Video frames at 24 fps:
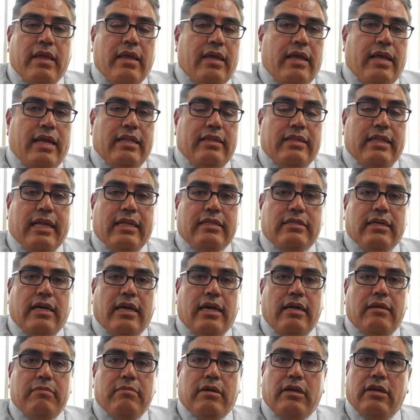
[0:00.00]
At that
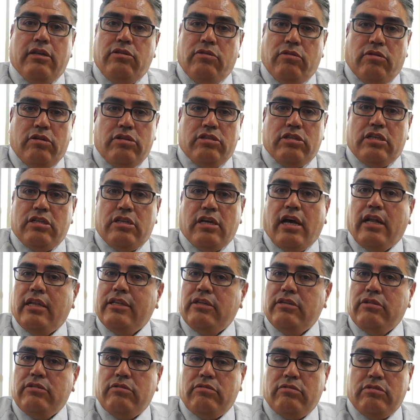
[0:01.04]
time, Noor
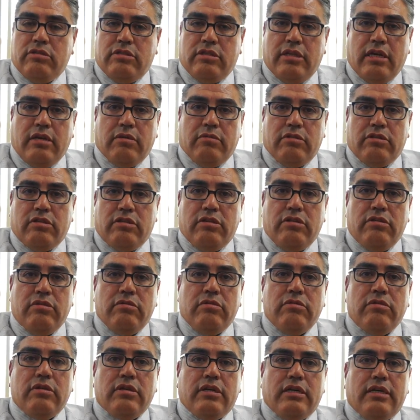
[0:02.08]
Jandali, who is there with
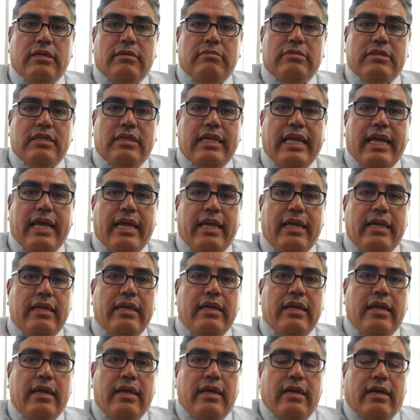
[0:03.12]
you today,
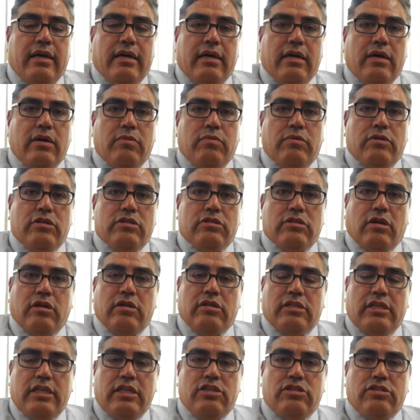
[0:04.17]
was our
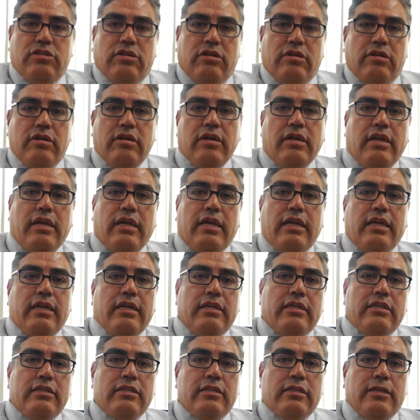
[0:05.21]
teacher,
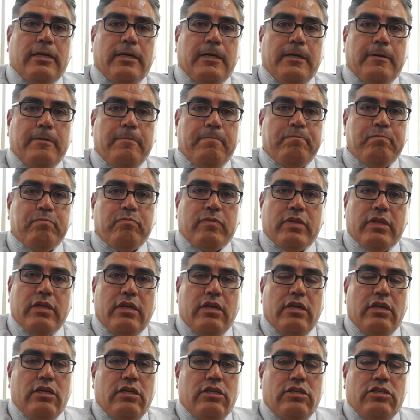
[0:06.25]
and
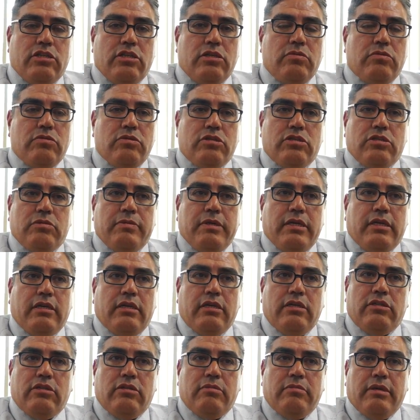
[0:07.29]
she was
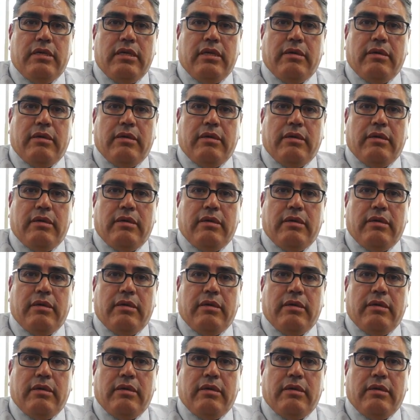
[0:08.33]
speaking to me